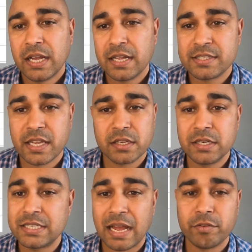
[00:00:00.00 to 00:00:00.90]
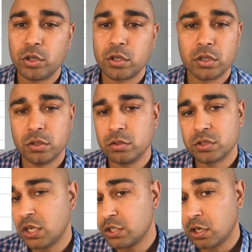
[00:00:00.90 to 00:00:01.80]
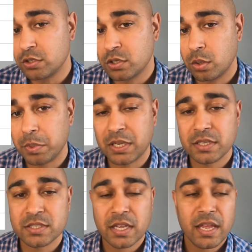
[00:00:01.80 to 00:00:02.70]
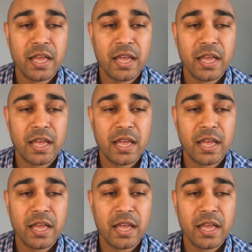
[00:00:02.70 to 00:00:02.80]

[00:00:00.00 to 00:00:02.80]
and say you need to have a look at Google Search Console, because